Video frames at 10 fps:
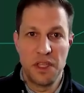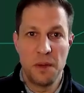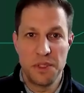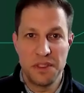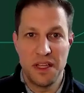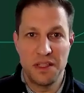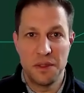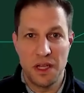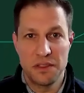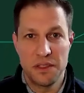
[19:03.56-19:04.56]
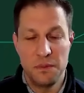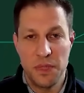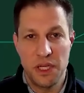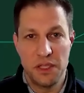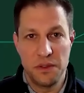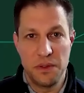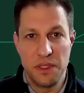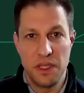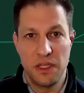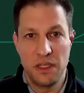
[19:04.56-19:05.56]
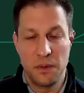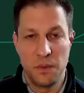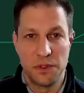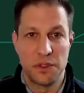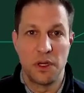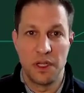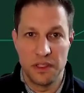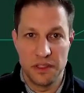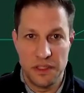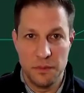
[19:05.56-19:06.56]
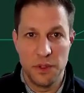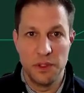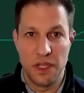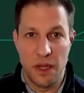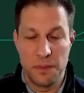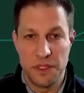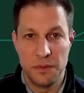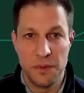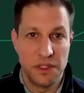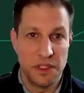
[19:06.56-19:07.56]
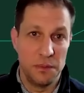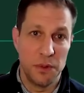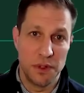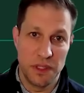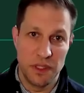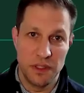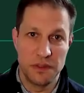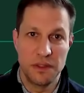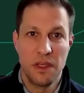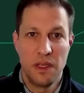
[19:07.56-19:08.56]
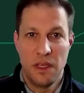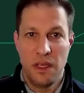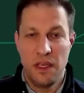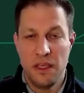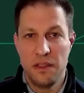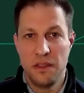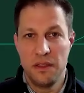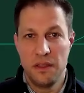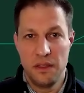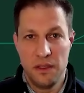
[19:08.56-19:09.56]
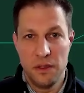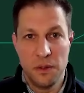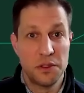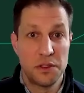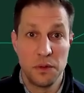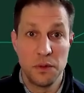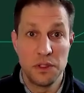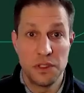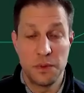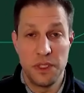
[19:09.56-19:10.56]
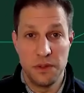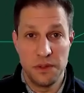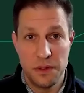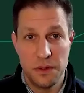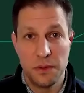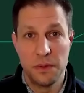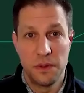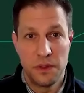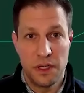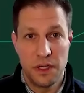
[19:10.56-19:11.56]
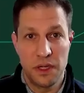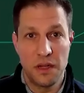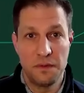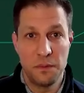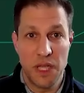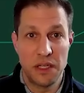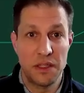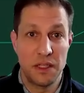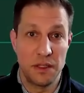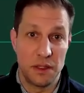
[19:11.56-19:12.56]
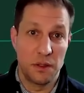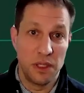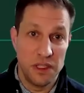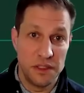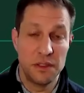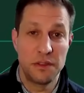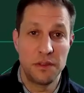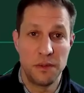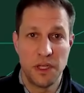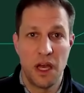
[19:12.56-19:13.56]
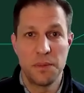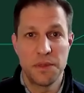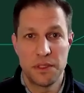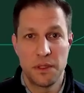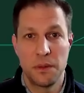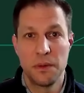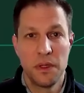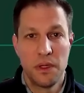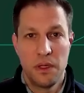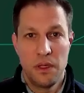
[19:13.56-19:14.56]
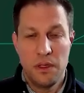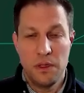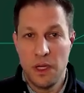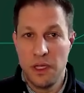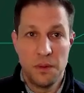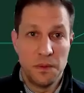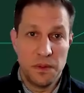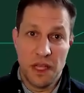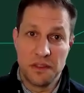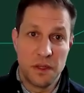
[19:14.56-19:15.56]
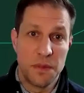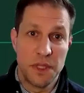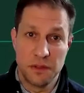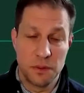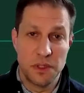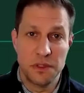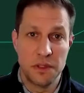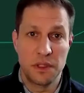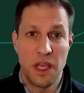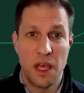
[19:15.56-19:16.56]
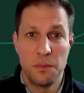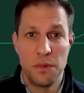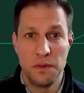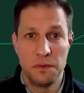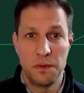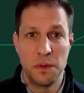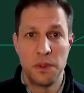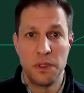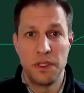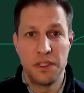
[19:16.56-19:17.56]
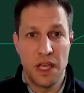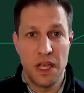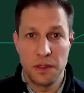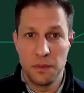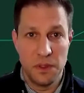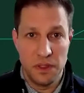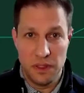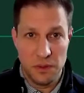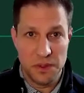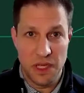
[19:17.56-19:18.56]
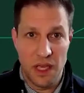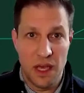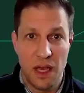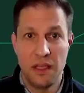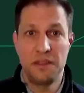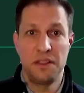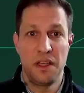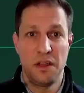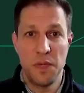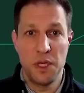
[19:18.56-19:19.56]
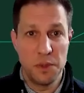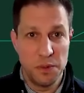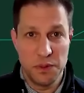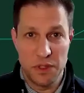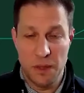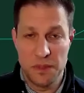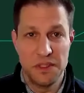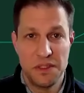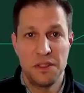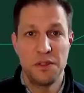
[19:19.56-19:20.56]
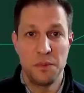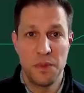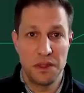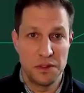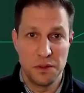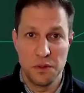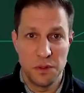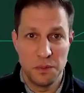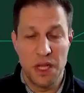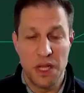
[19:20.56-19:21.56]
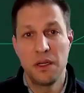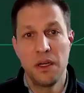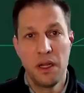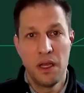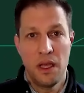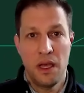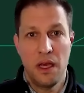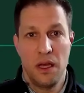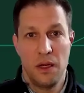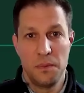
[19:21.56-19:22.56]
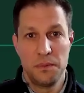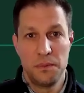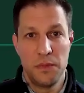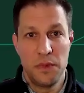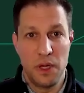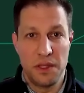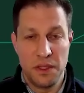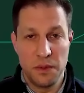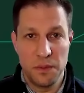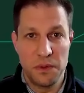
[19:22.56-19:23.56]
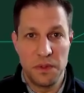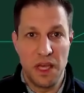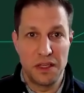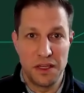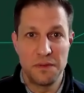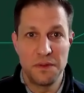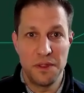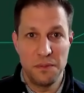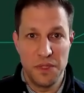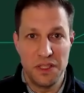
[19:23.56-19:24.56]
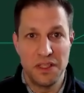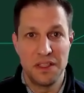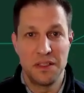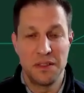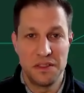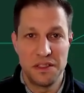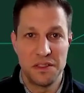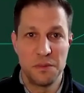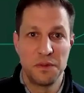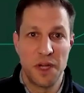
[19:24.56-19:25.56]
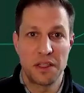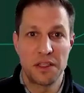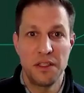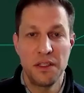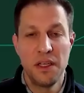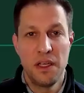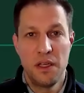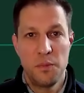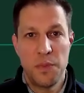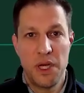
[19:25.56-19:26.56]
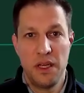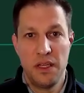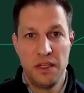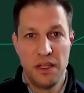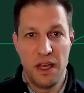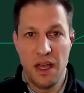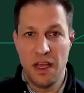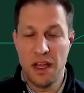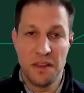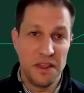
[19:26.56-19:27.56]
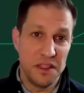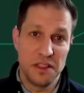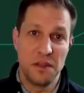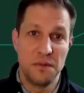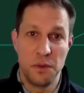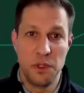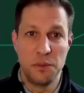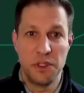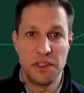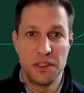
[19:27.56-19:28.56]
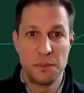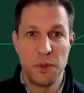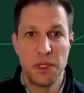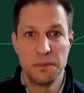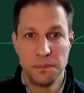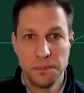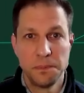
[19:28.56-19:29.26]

steps in that direction. But I do think we're starting to see more adoption. We're seeing more things in, the solutions we use too, that are kind of embedded there that are easier to adopt. So, I know that's something Zuora is looking at moving forward, is how can we use AI to kind of make people's jobs easier and make the solution better. I think we'll do that carefully, being a system of record, but I think it's unavoidable at this point.